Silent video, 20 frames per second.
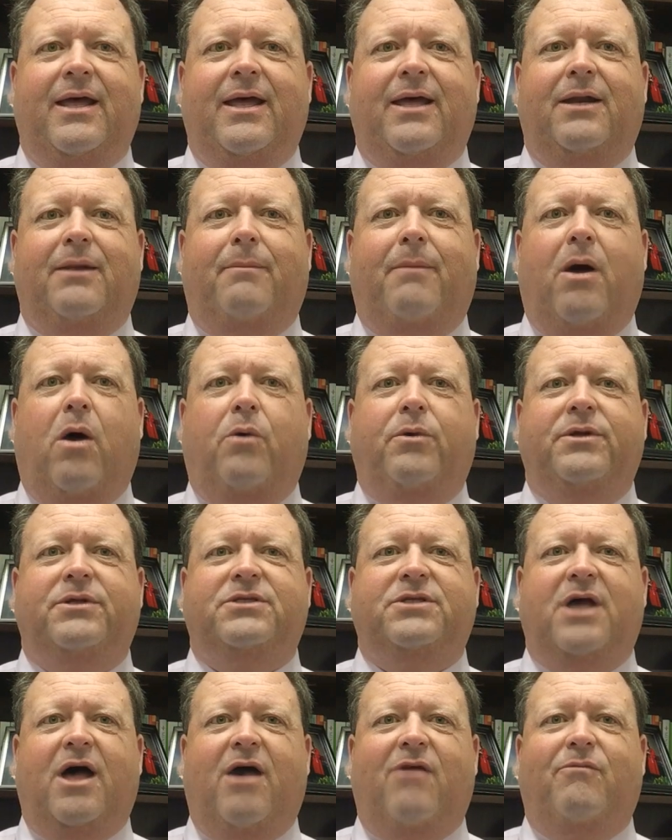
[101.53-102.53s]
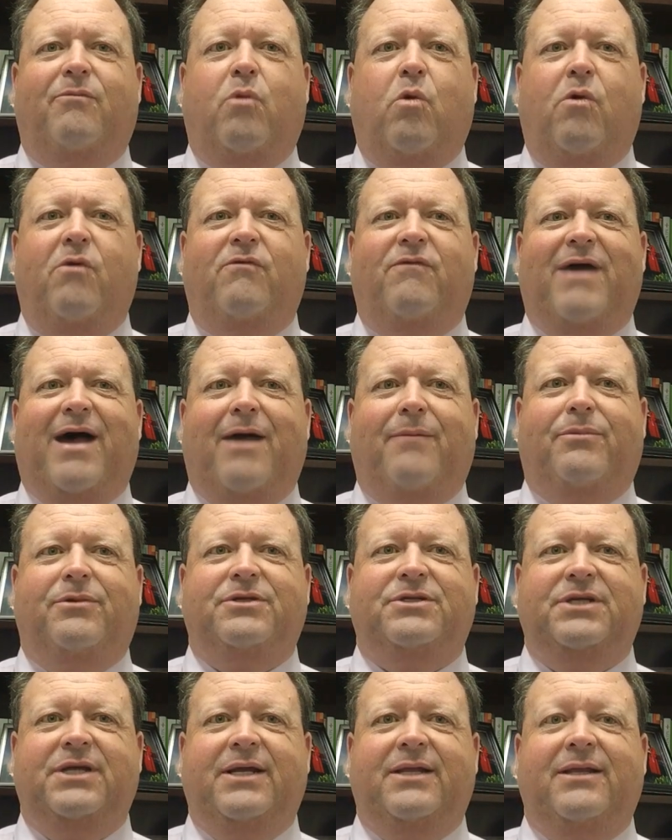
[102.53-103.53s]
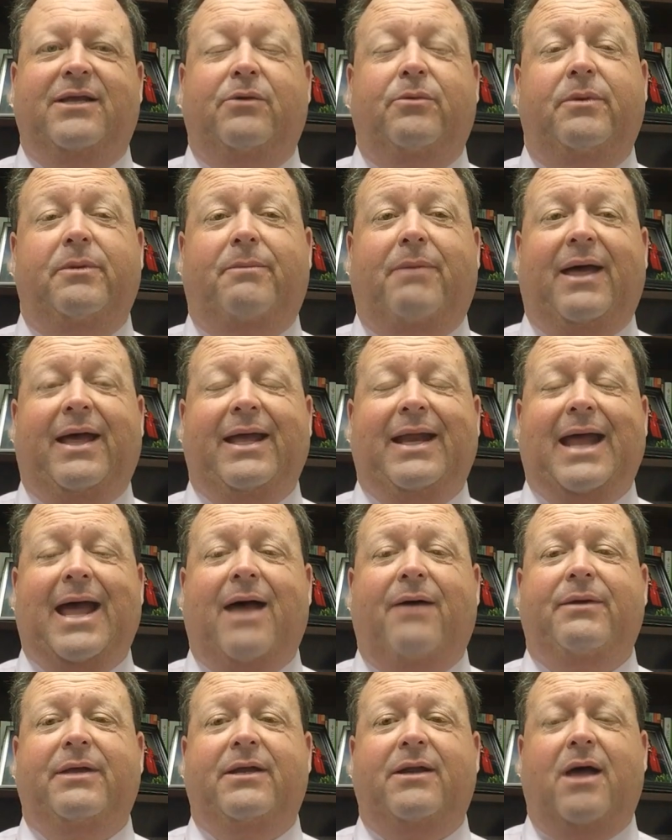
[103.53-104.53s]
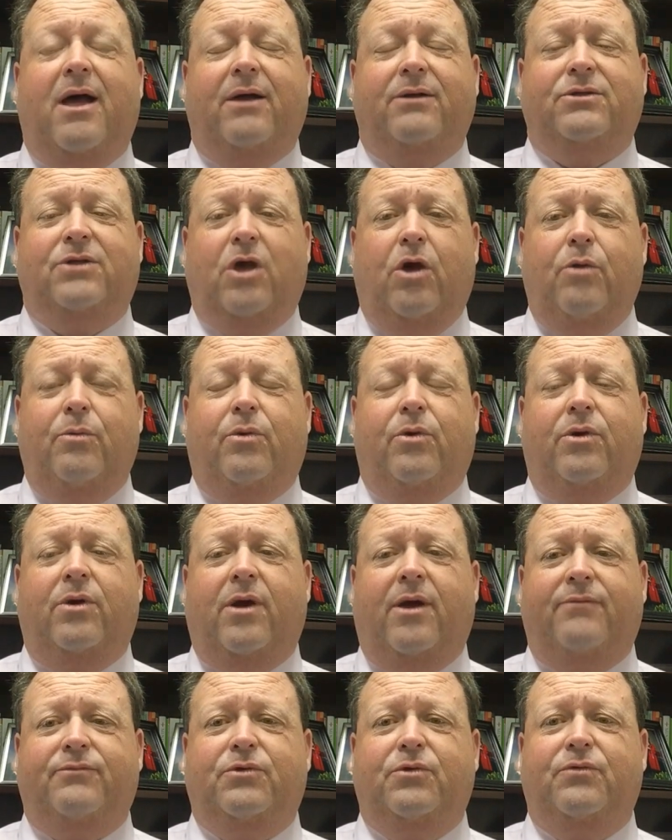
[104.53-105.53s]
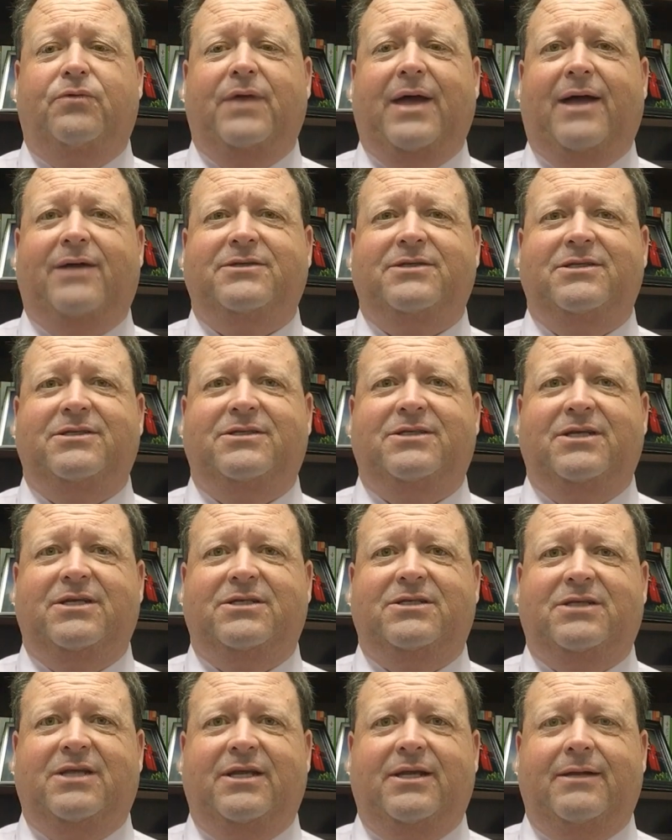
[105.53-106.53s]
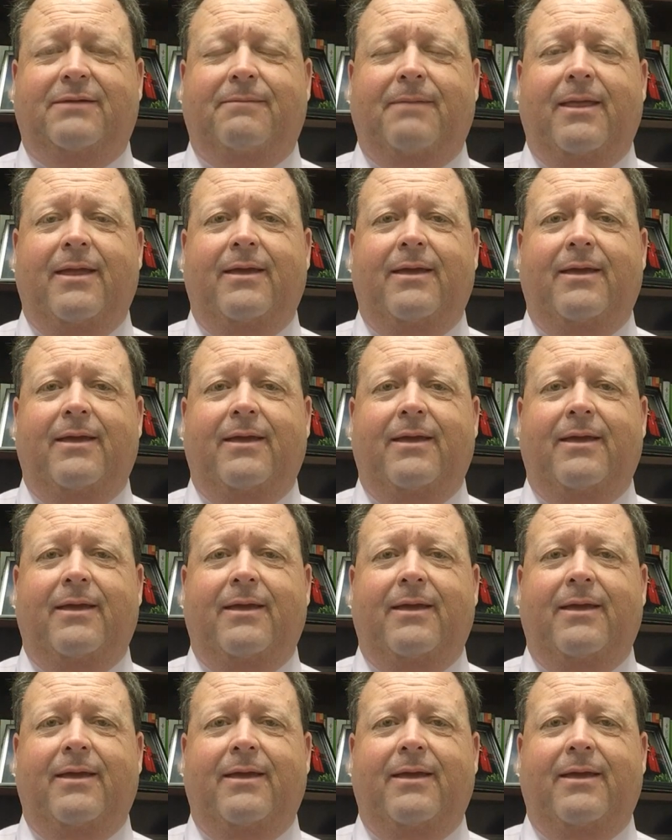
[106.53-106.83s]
and a bonus of 0.5% that will be paid out in October of 2016.